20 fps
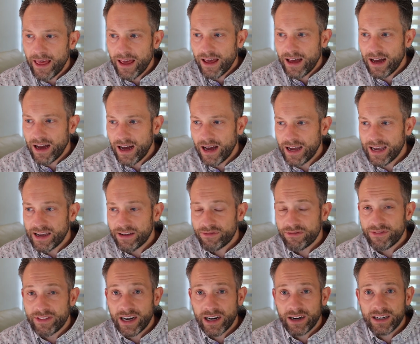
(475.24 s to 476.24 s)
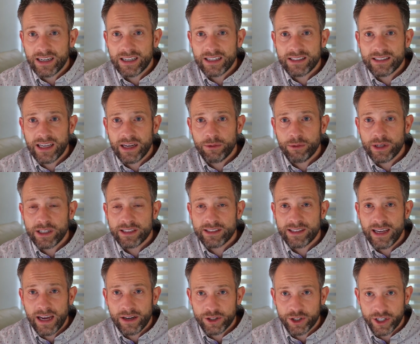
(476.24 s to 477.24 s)
uh, if there is a
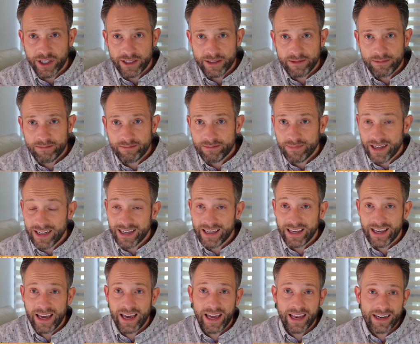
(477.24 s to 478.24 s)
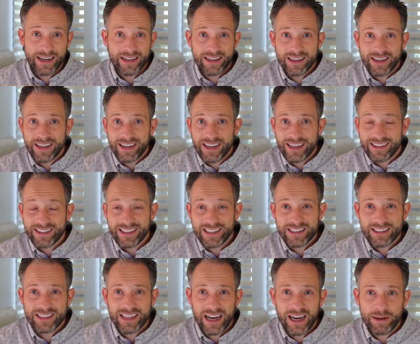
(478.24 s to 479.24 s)
recession, again,
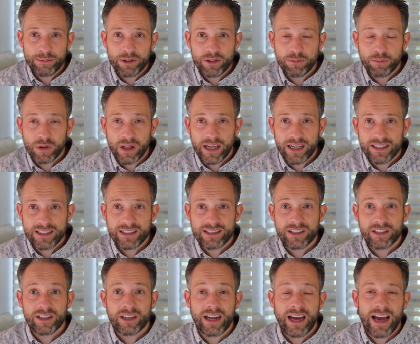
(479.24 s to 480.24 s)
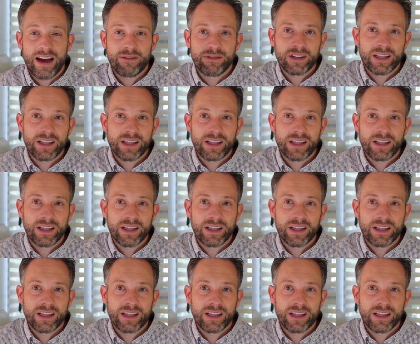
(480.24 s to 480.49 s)
these types of places are going to have